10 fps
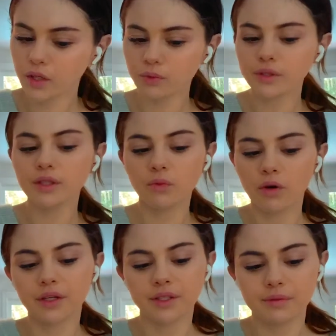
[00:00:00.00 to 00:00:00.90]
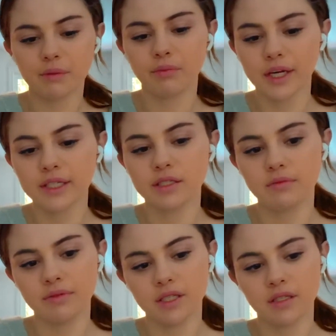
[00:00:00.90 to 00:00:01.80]
I really wanted my brand to
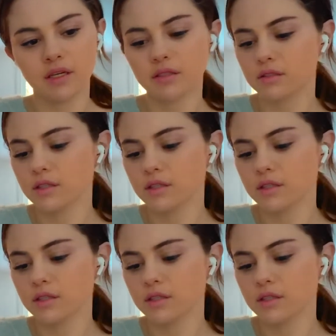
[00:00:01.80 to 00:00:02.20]
be not